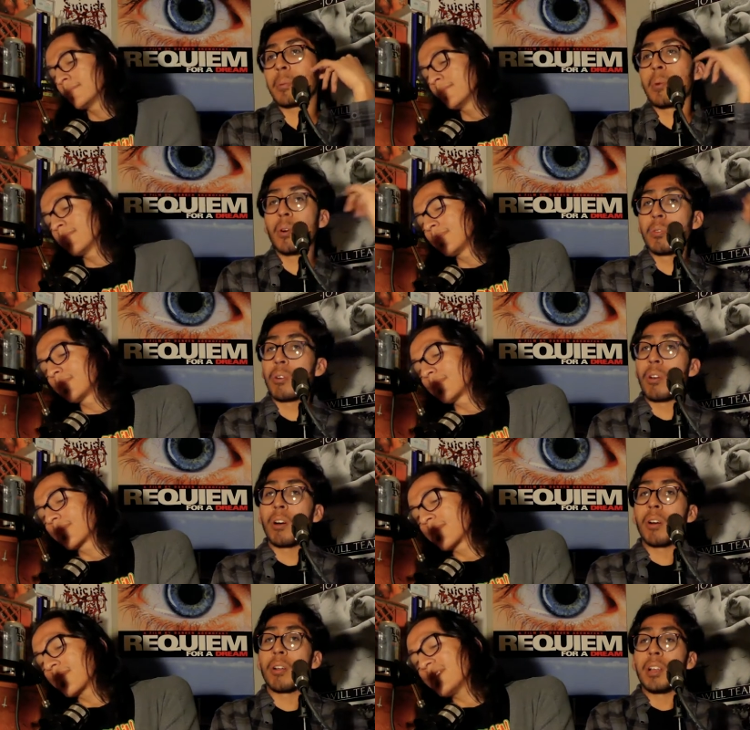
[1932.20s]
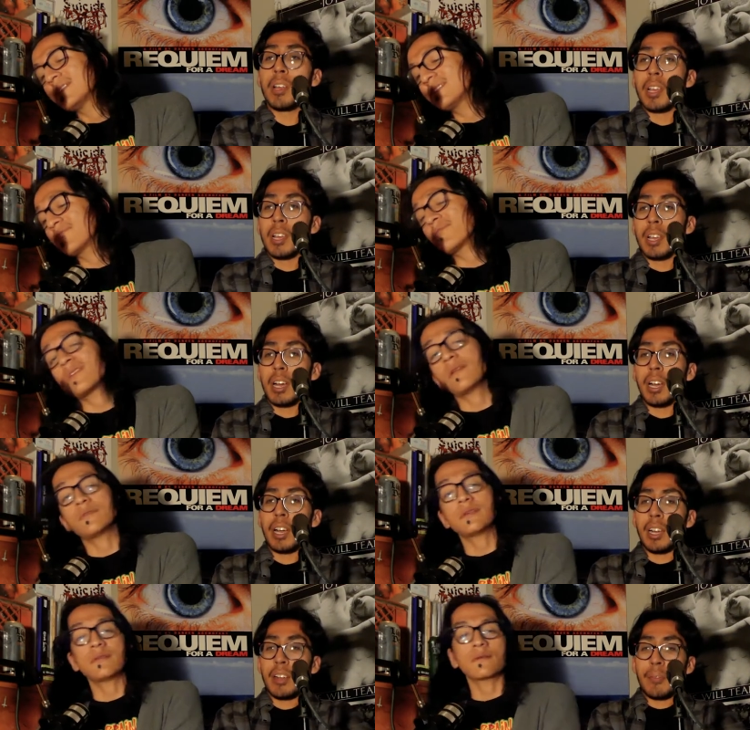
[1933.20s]
Speaker 1: film overall. It's really
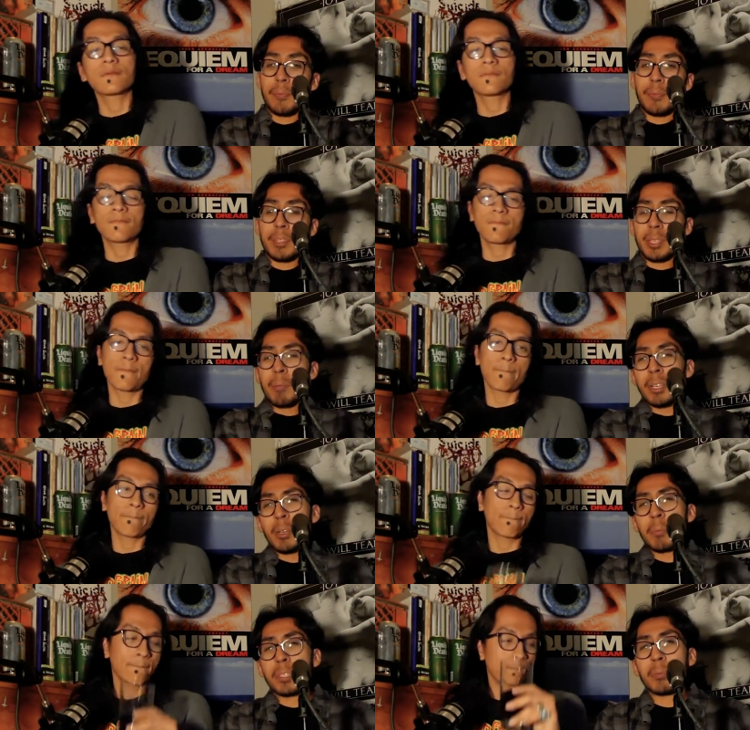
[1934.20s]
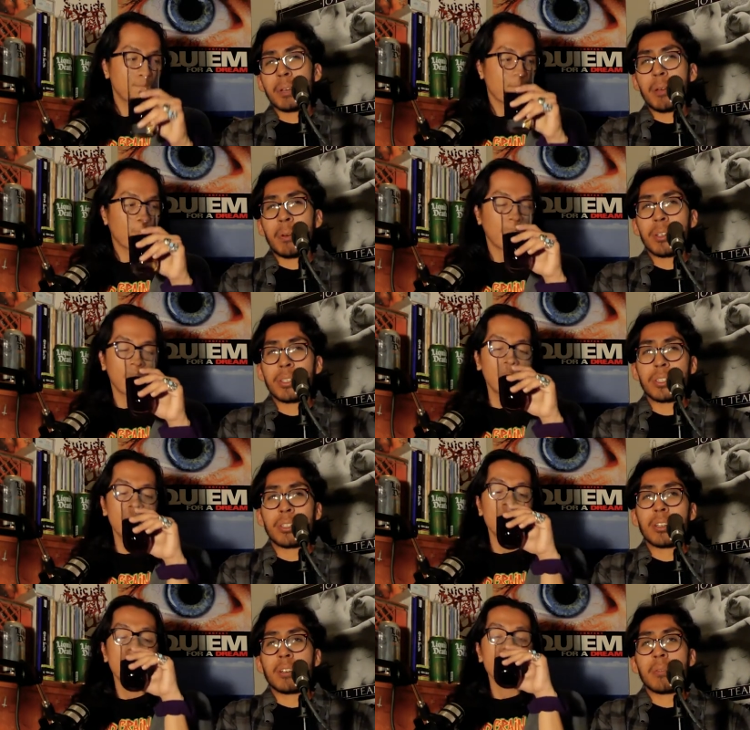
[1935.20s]
uh, sometimes when I watch
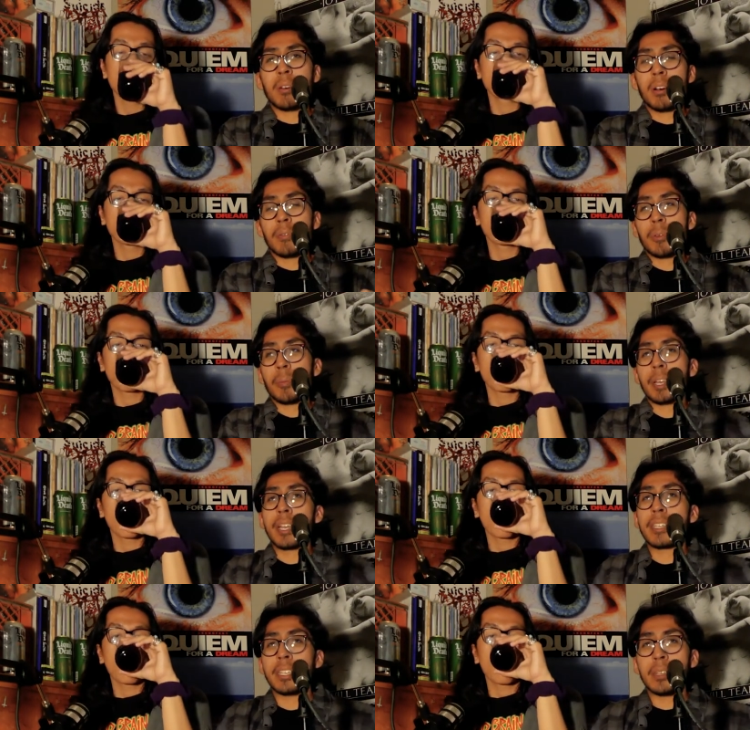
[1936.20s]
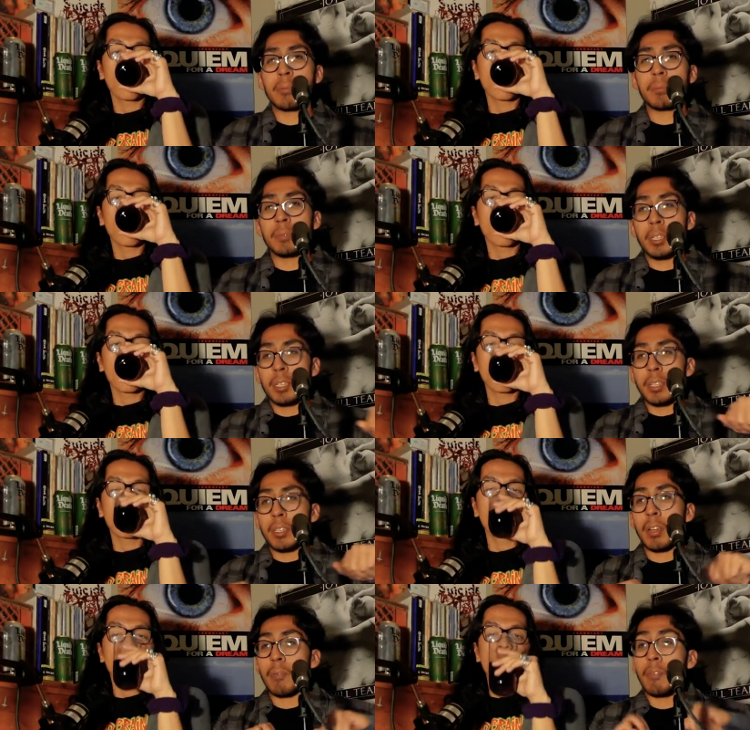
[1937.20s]
a film that I deem
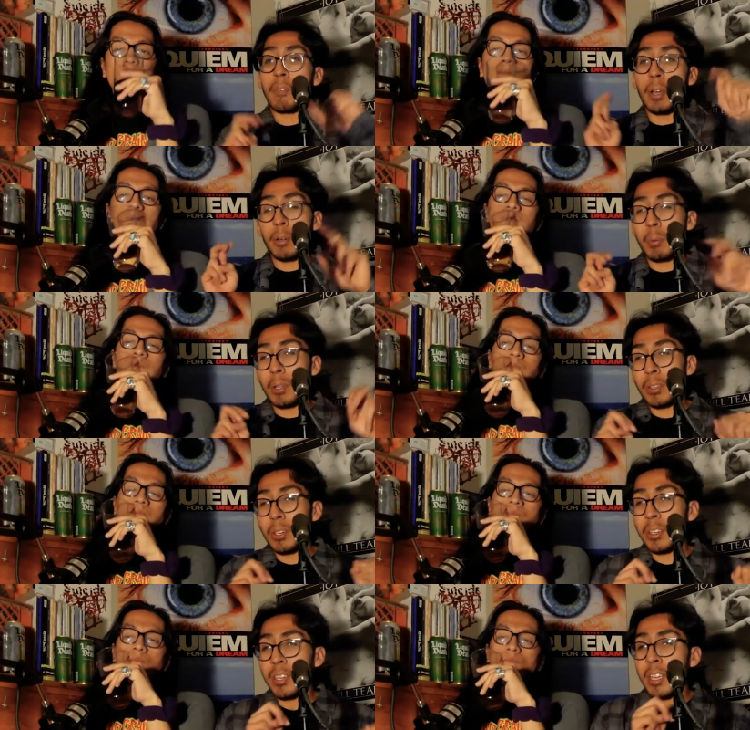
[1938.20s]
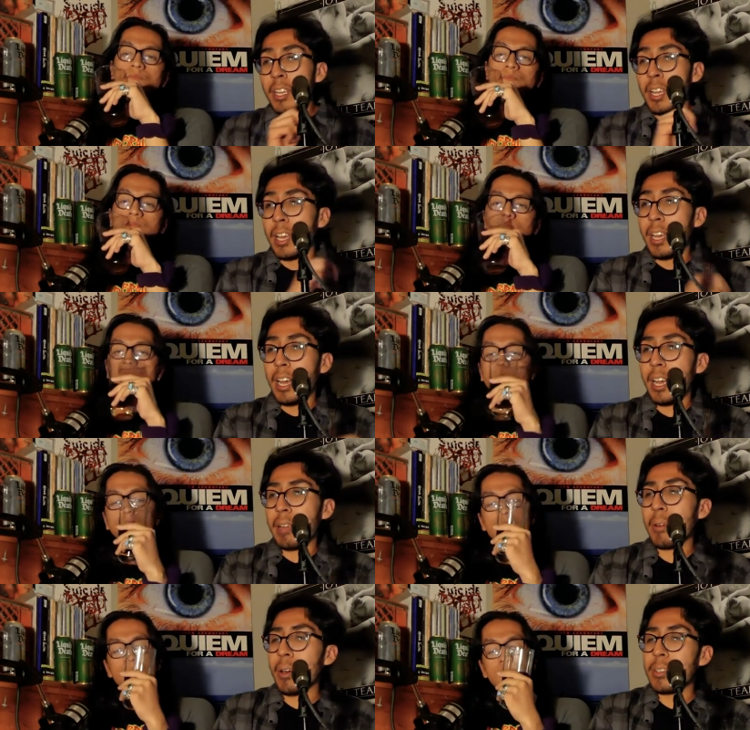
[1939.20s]
not very well done, I
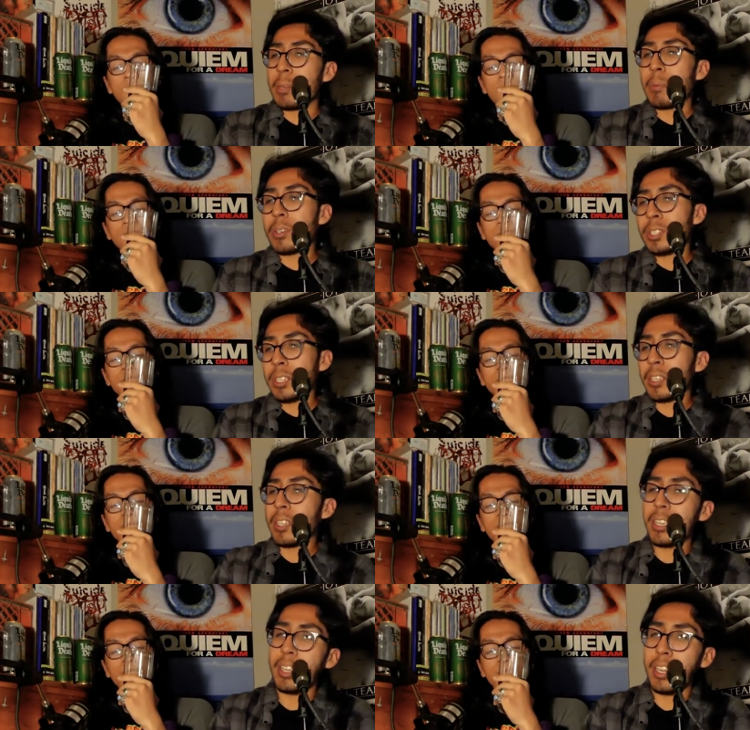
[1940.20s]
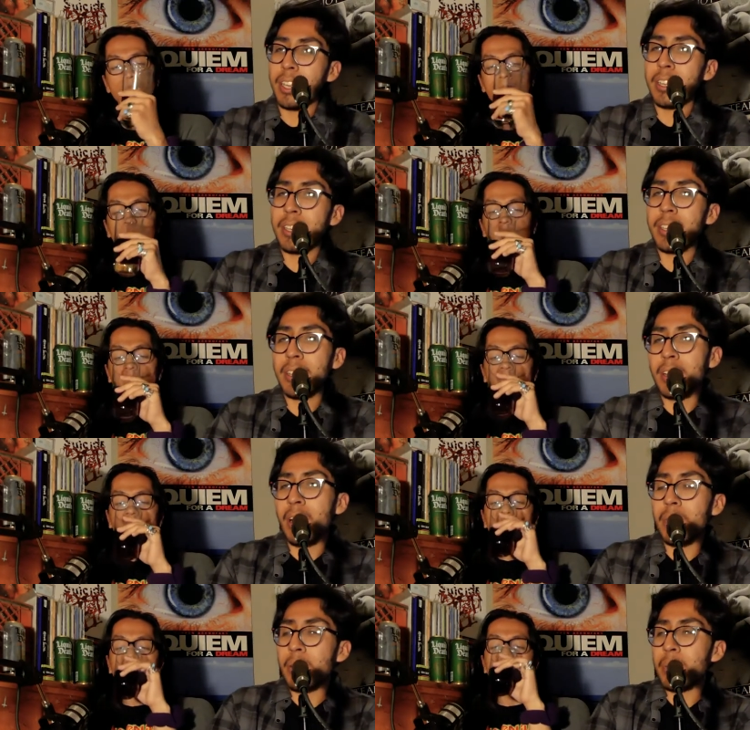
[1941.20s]
have a hard time watching it, and I
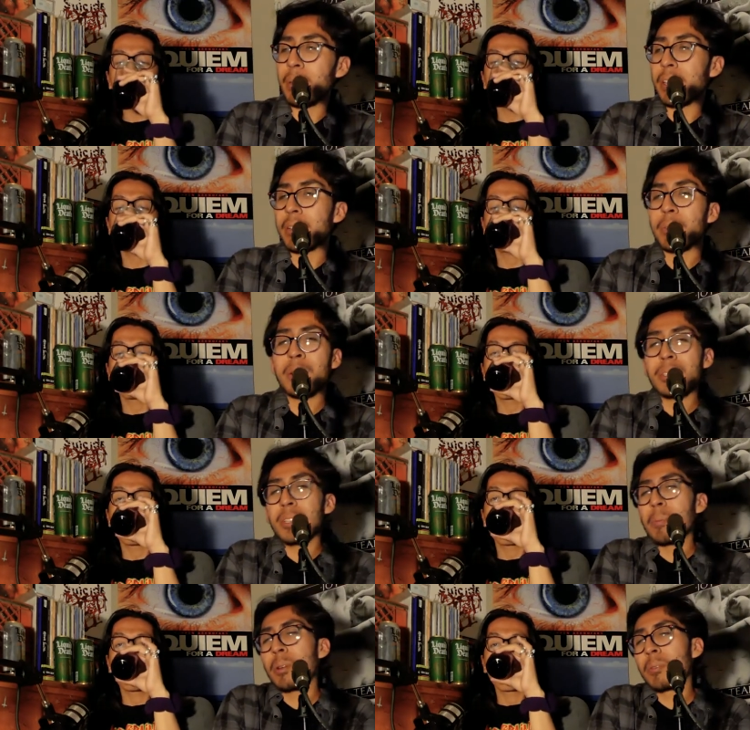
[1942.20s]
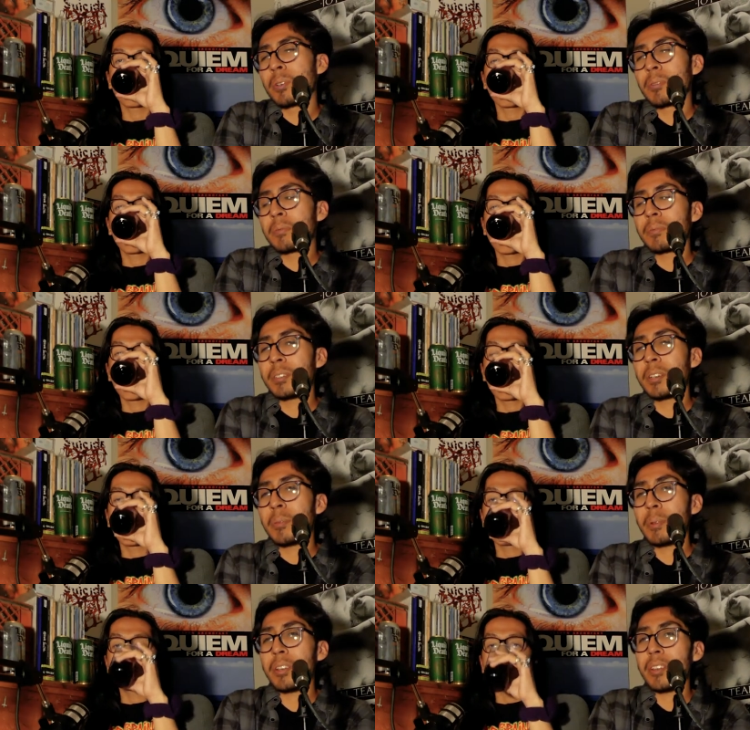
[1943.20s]
often am like, when is it gonna be over? You
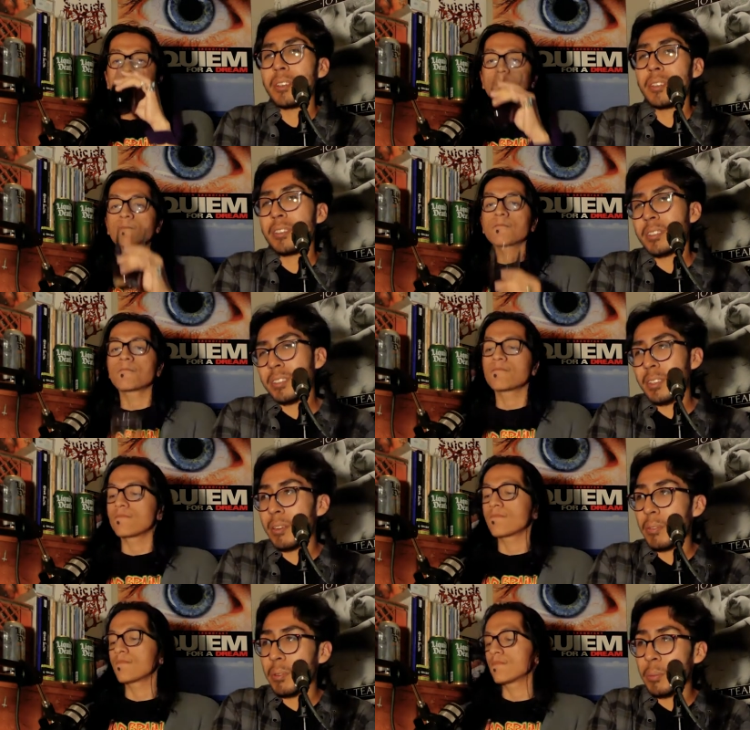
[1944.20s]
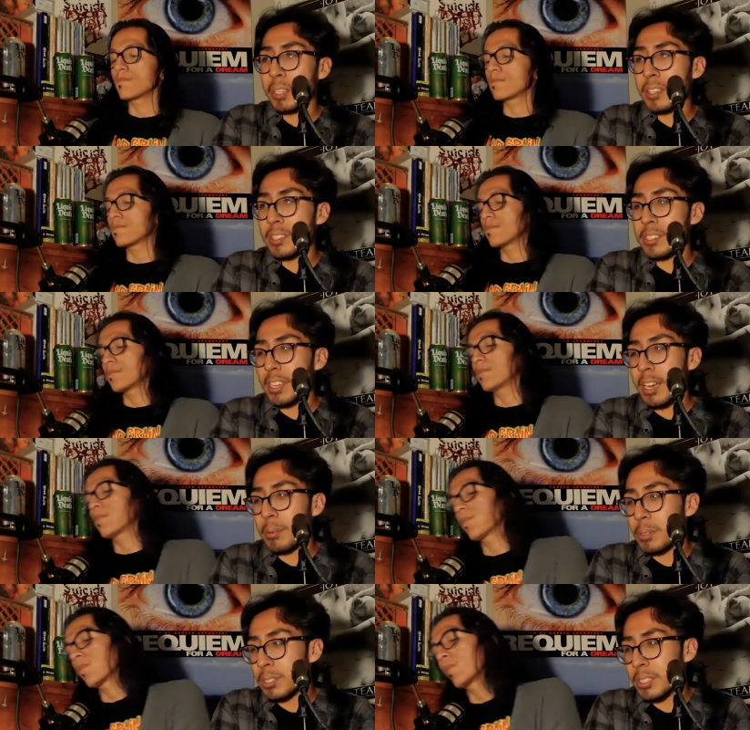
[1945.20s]
know. But on a film like this, I
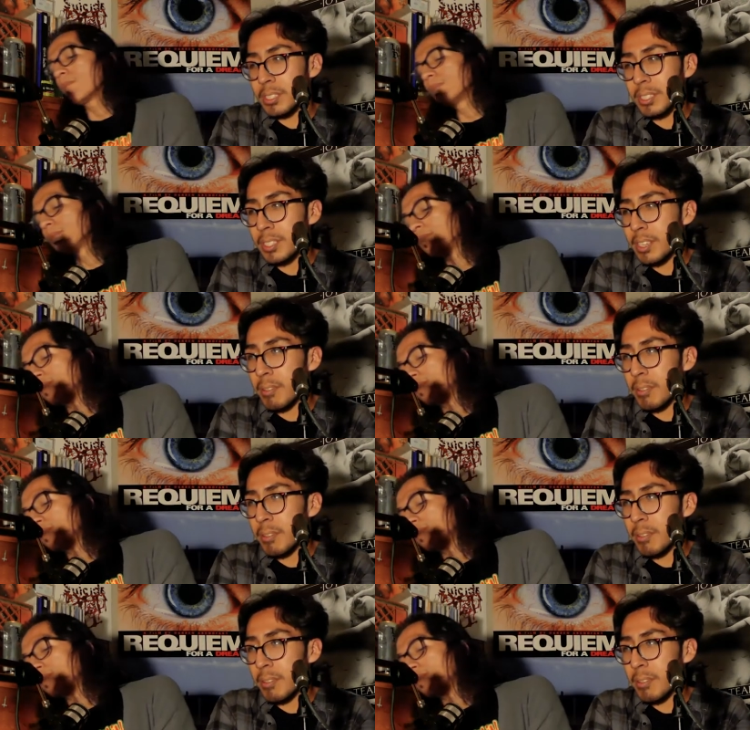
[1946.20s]
was just